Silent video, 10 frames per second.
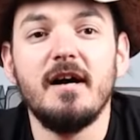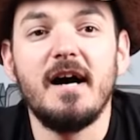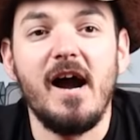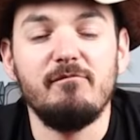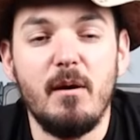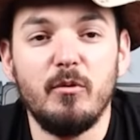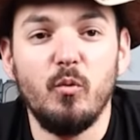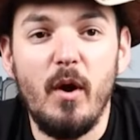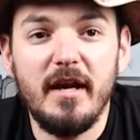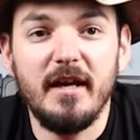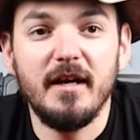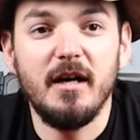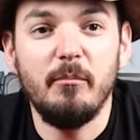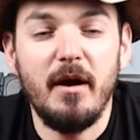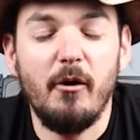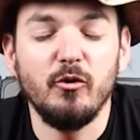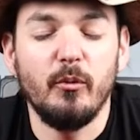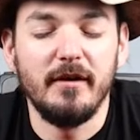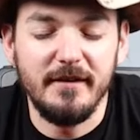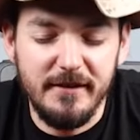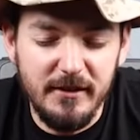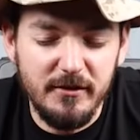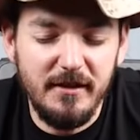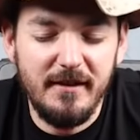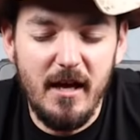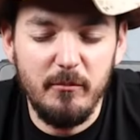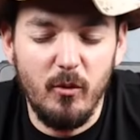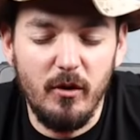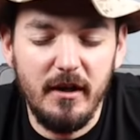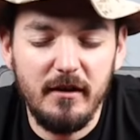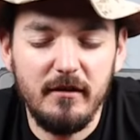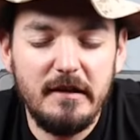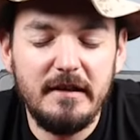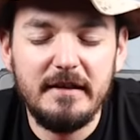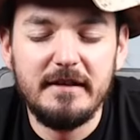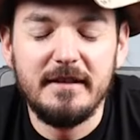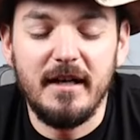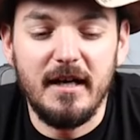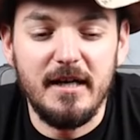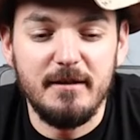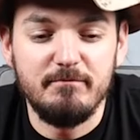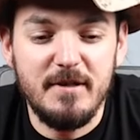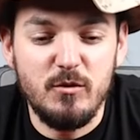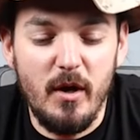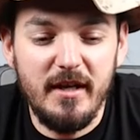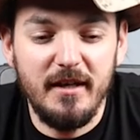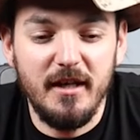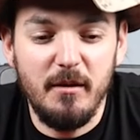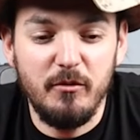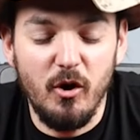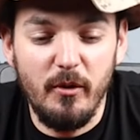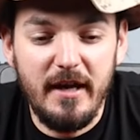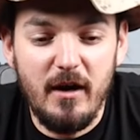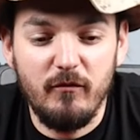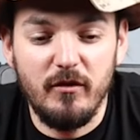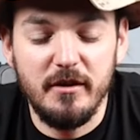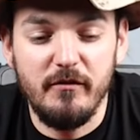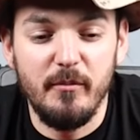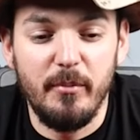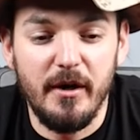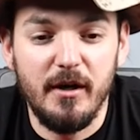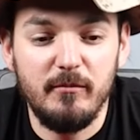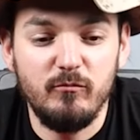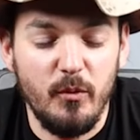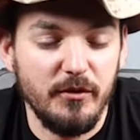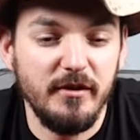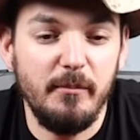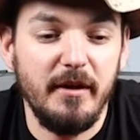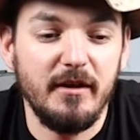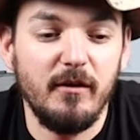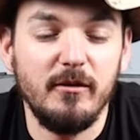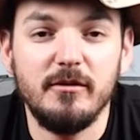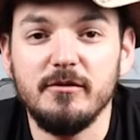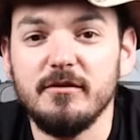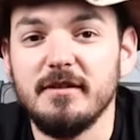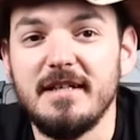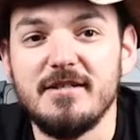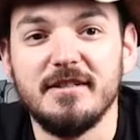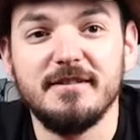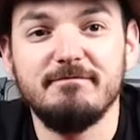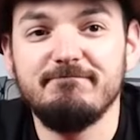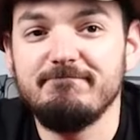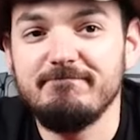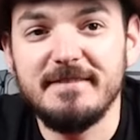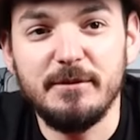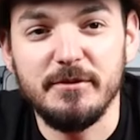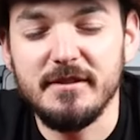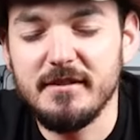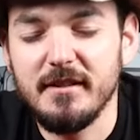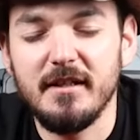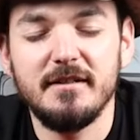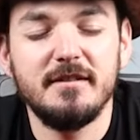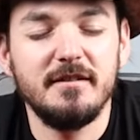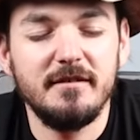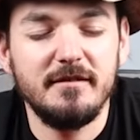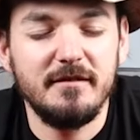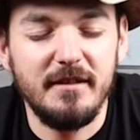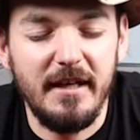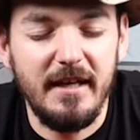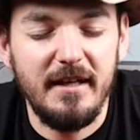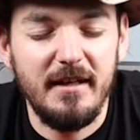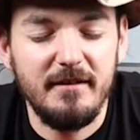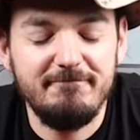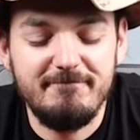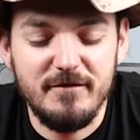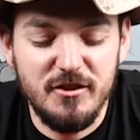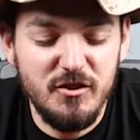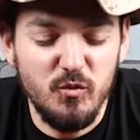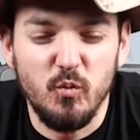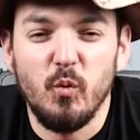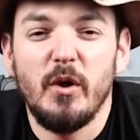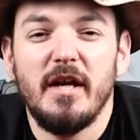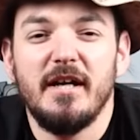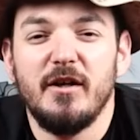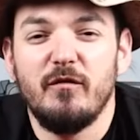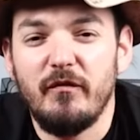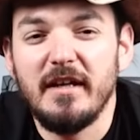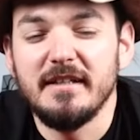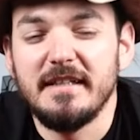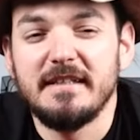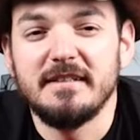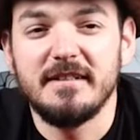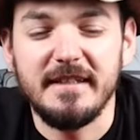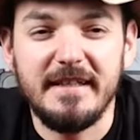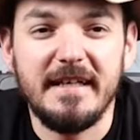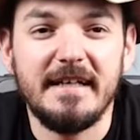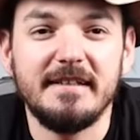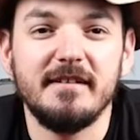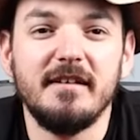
I remember waking up, I was wearing silkies that morning, um, and waking up, going out front of the berm. We were sleeping in halls, and just it was such a just a weird feeling to get